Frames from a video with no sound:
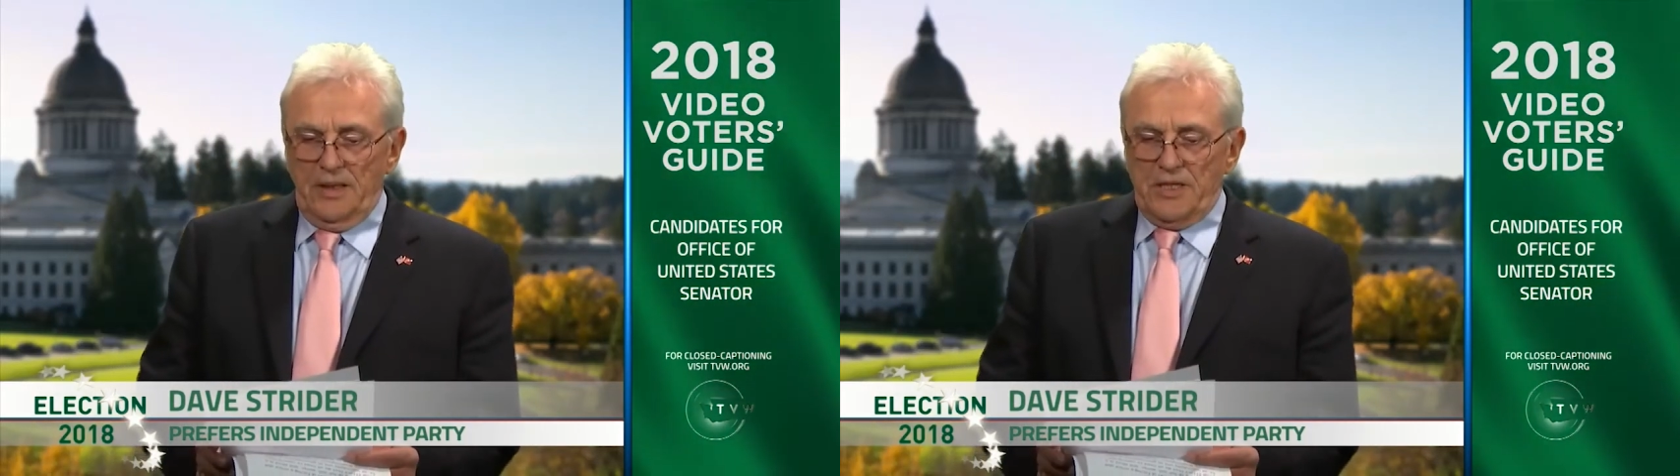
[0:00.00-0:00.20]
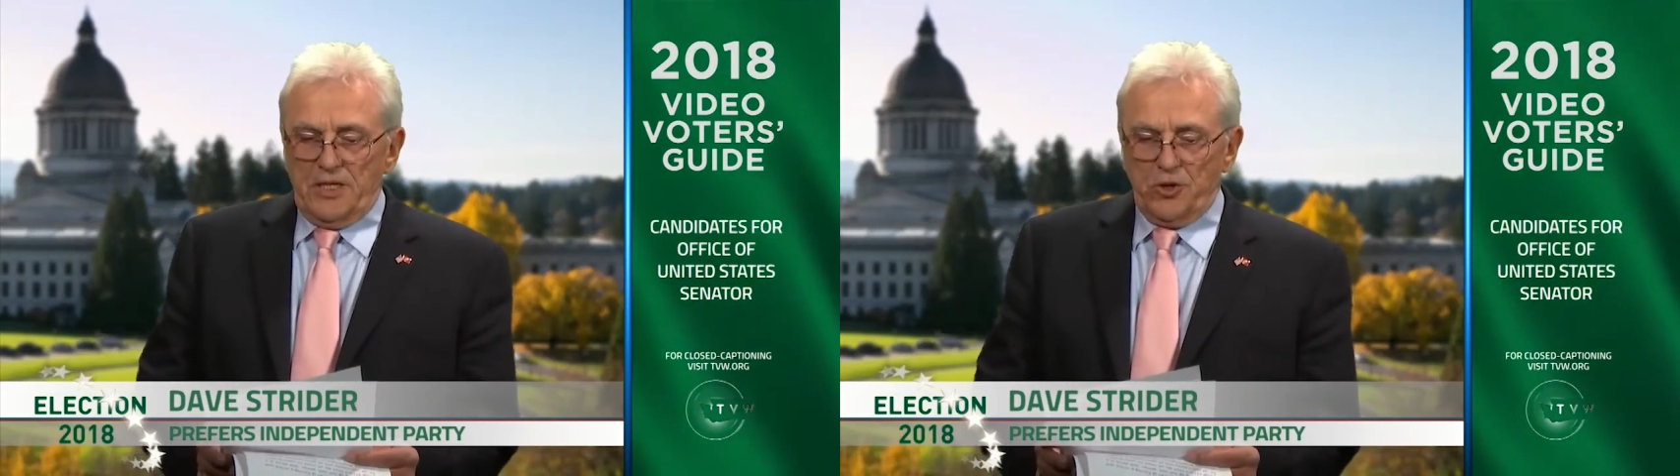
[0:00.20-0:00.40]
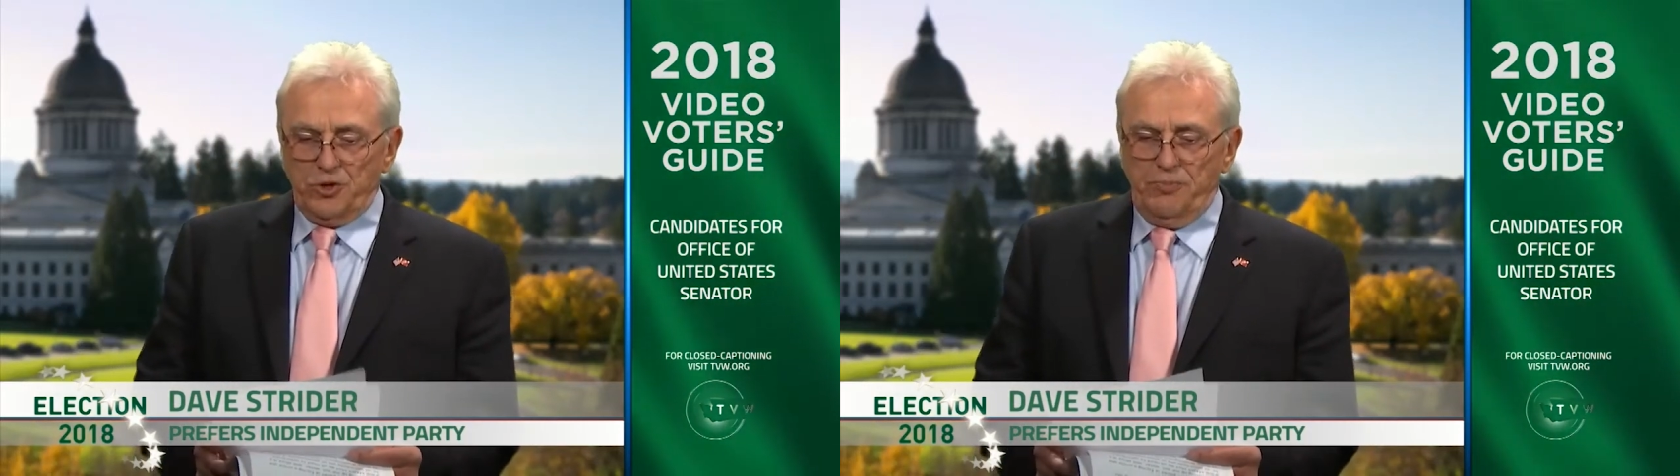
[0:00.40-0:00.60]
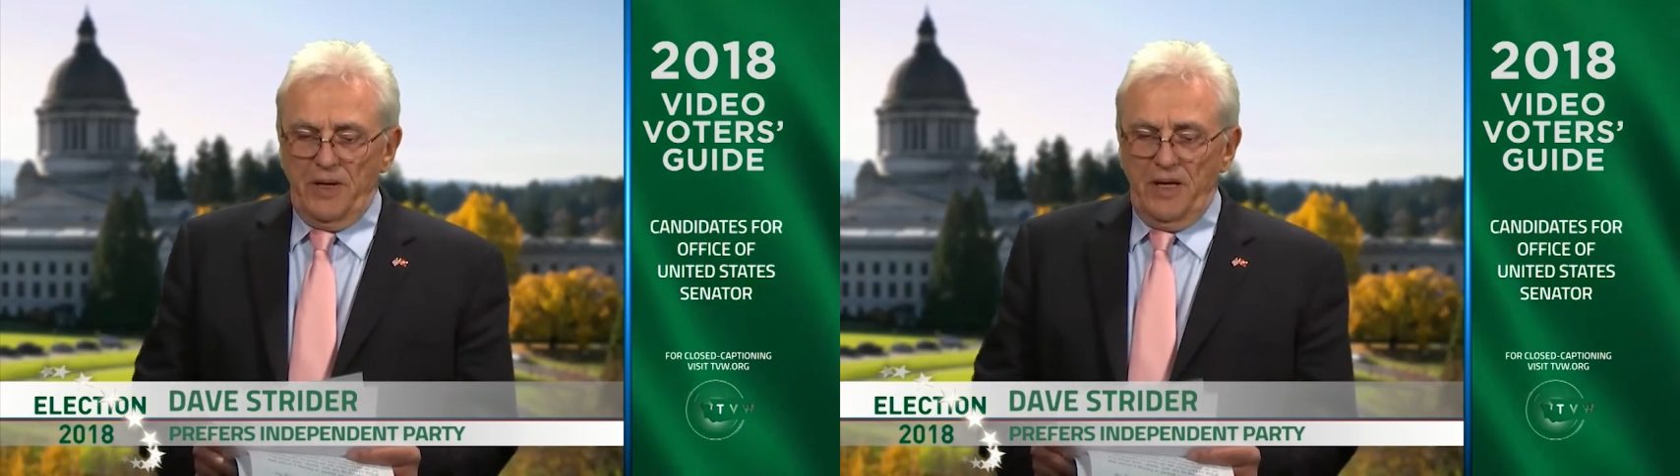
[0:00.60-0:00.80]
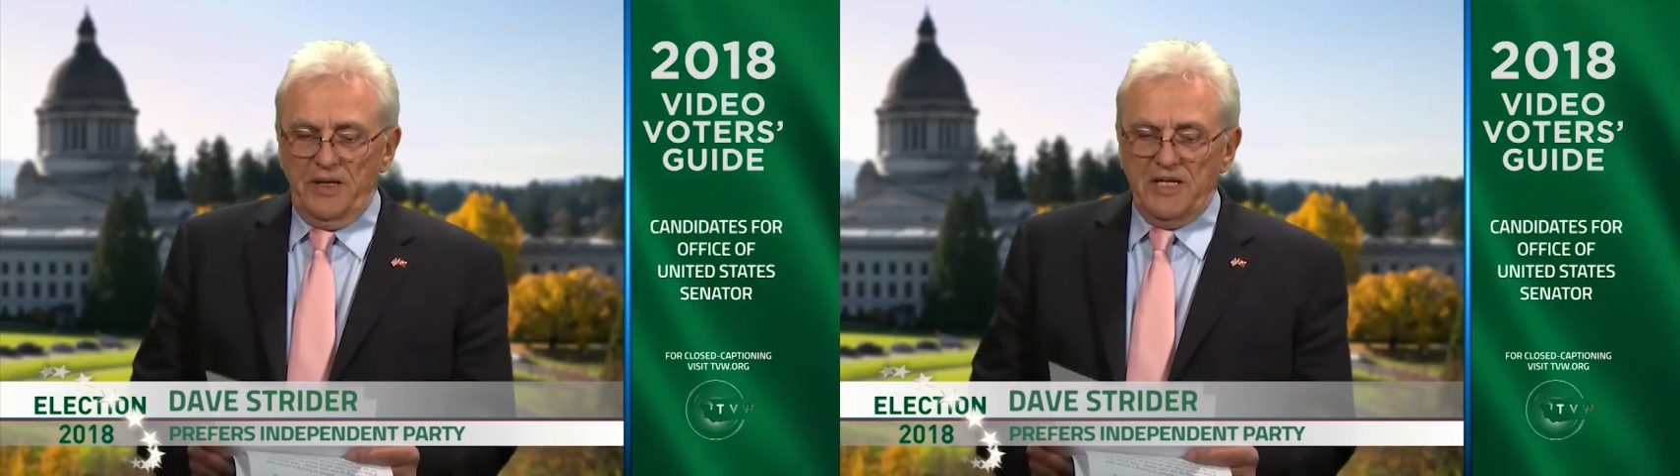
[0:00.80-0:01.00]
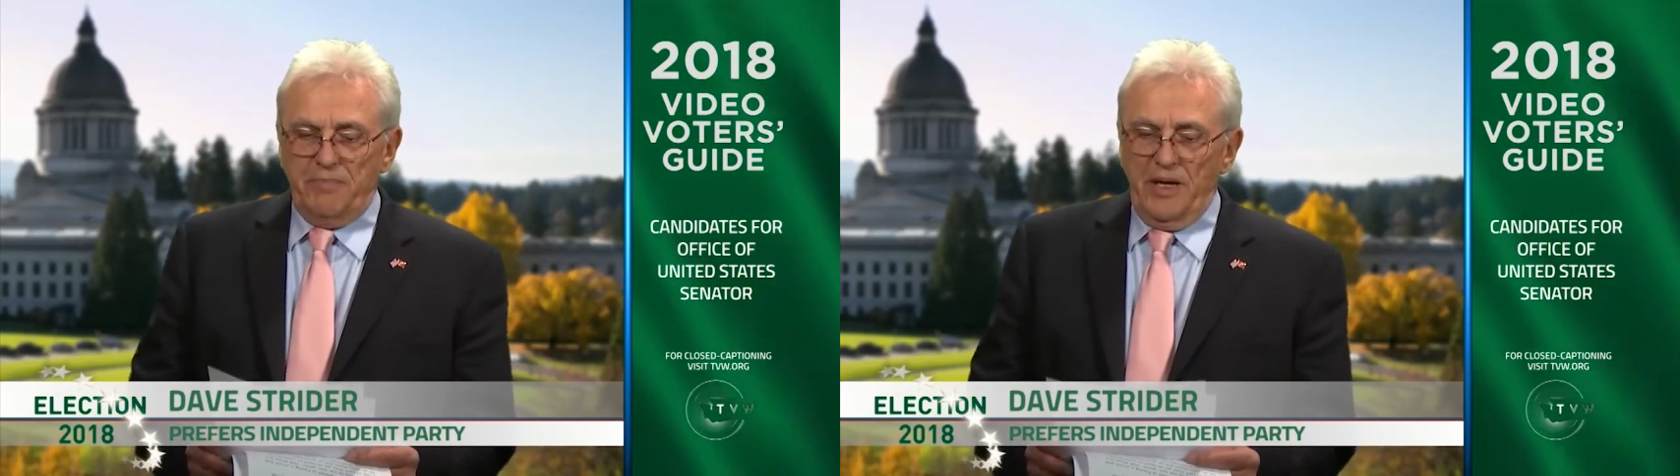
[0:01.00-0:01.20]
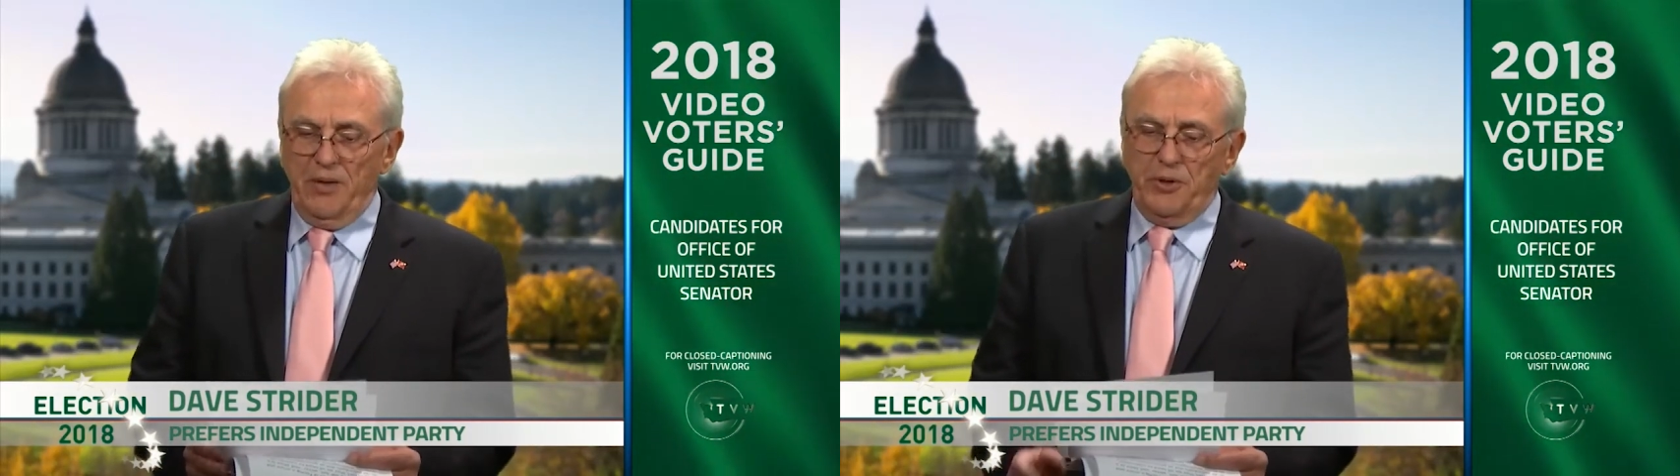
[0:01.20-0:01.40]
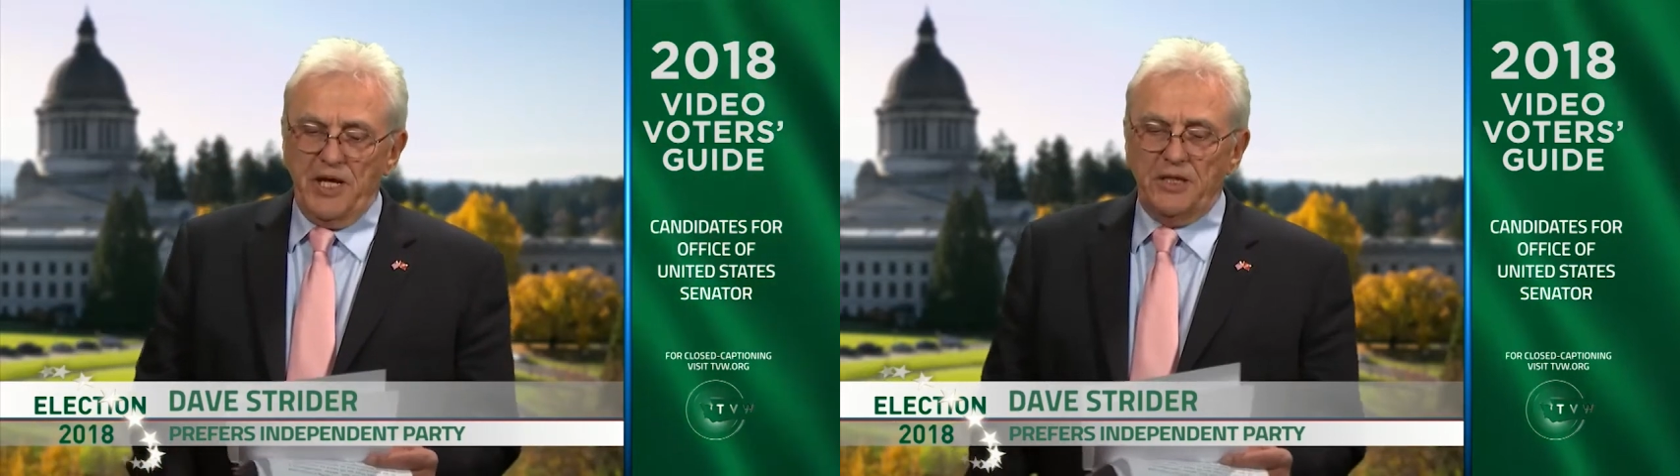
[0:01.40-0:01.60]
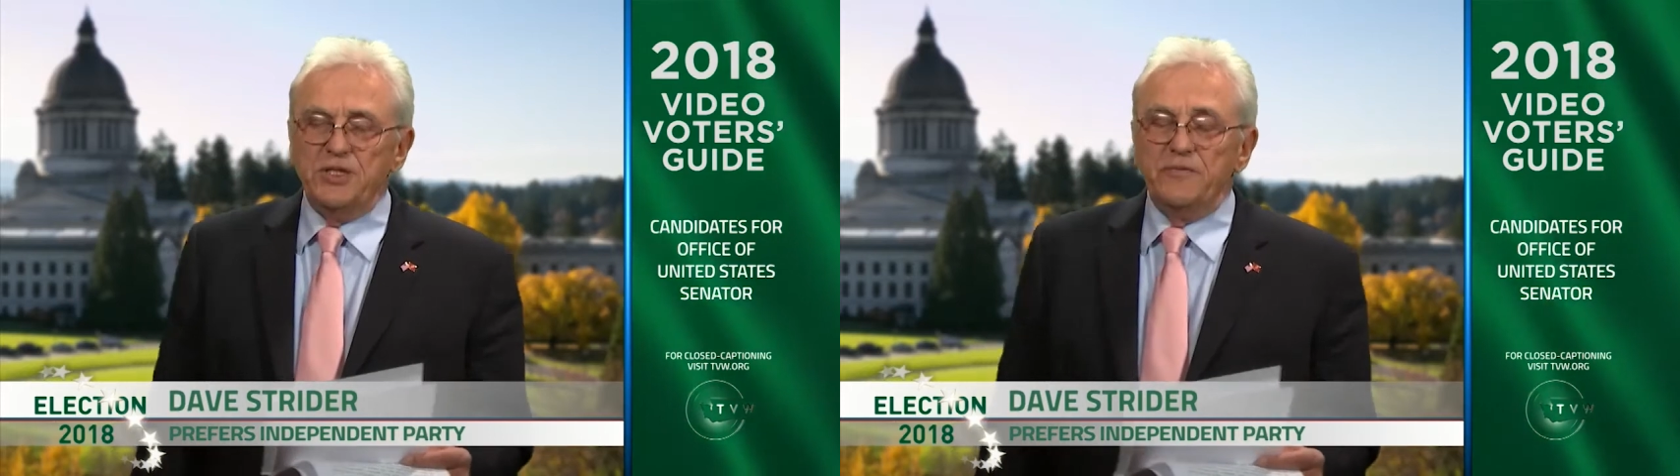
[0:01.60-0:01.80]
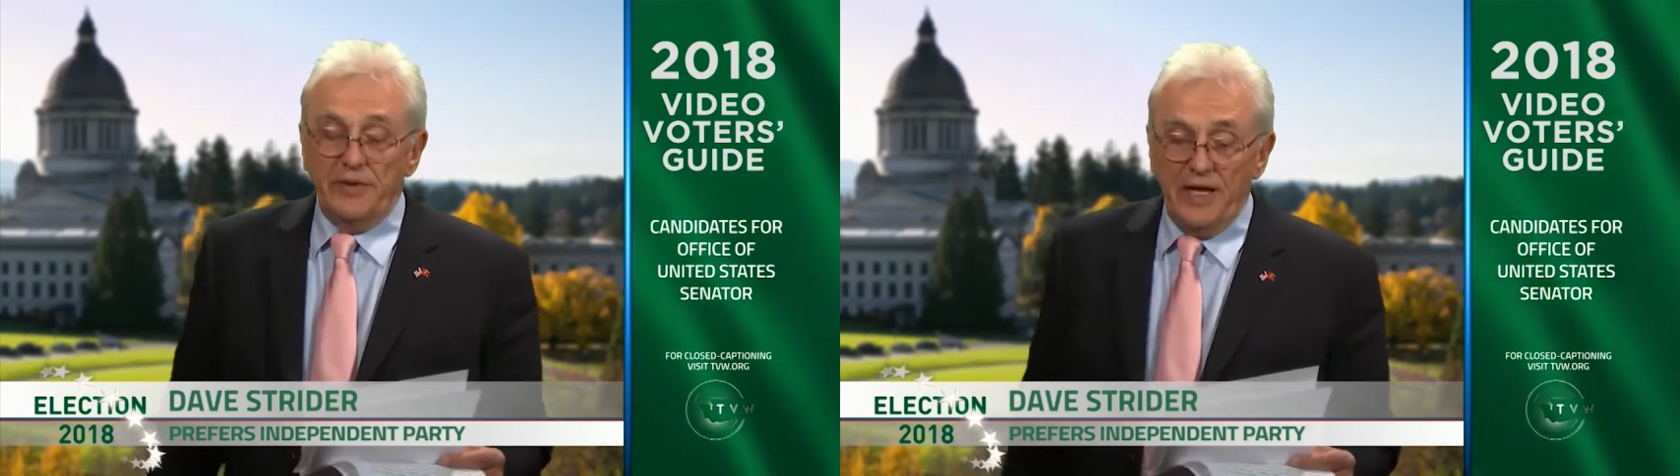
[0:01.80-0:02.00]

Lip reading: Social policies, better protection for the